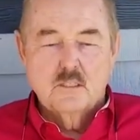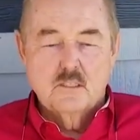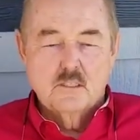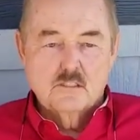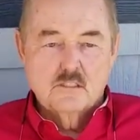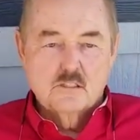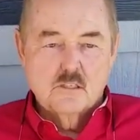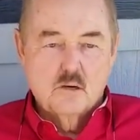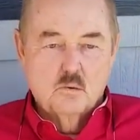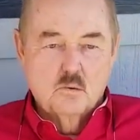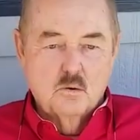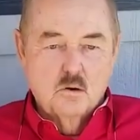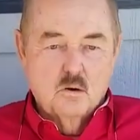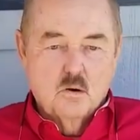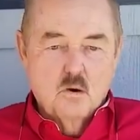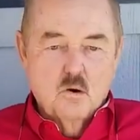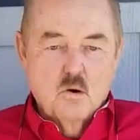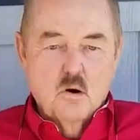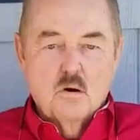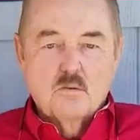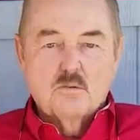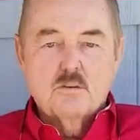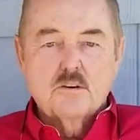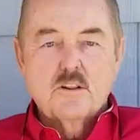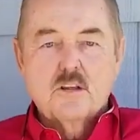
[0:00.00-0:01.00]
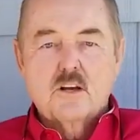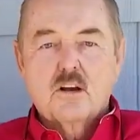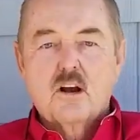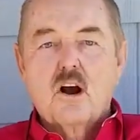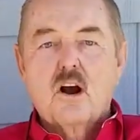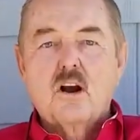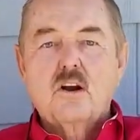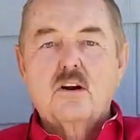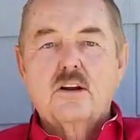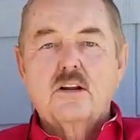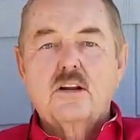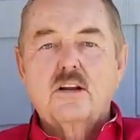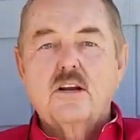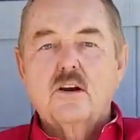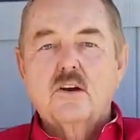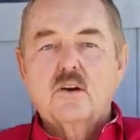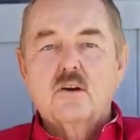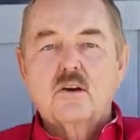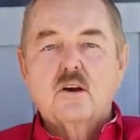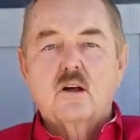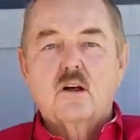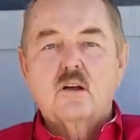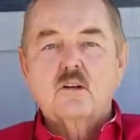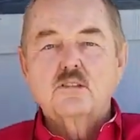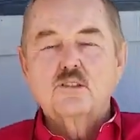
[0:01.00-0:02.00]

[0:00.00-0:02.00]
So we'll go over to the garden here and I'll